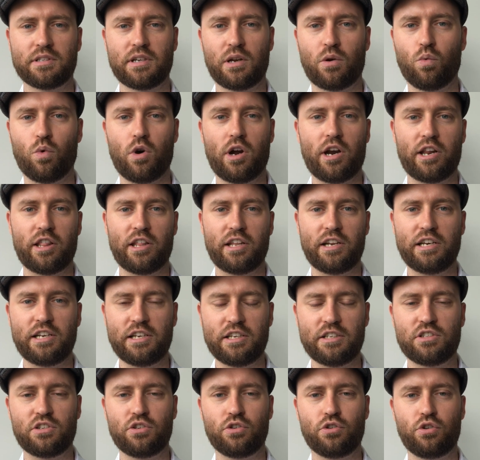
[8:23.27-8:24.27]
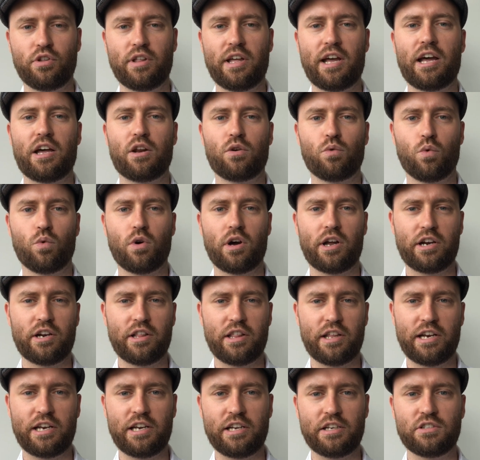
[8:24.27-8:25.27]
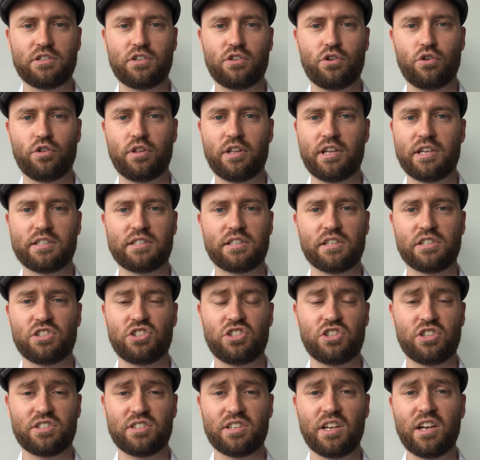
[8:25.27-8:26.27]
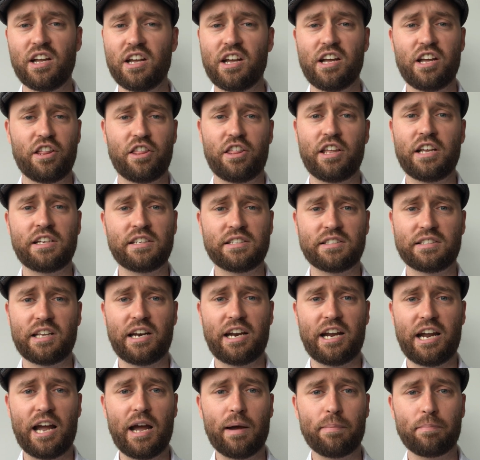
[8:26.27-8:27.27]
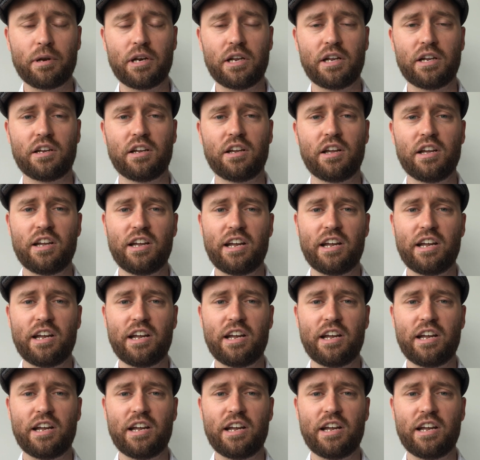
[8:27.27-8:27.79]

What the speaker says: Like, why do they need to do that? Why do they need to do this? It's just things that are happening.